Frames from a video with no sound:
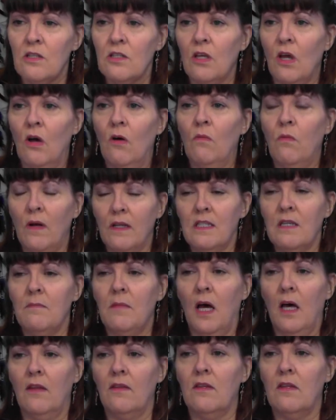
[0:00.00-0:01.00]
So once
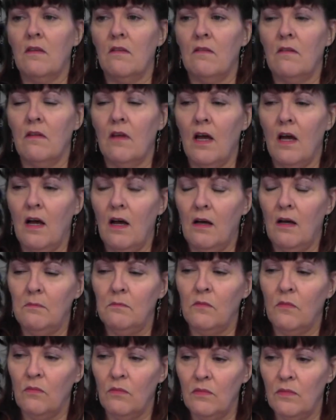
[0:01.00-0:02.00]
a month,
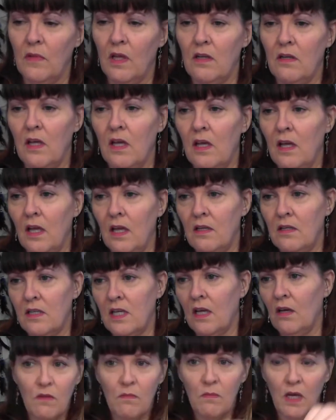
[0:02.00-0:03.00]
and
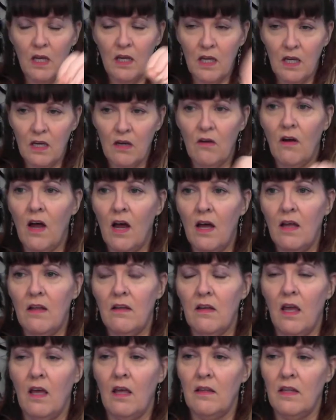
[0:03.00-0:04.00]
with me here
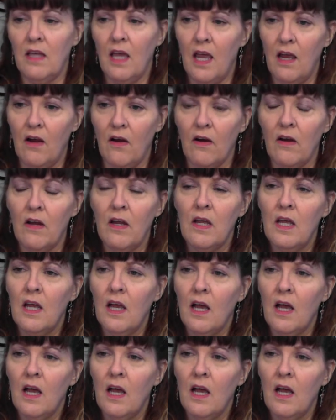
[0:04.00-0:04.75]
on the air.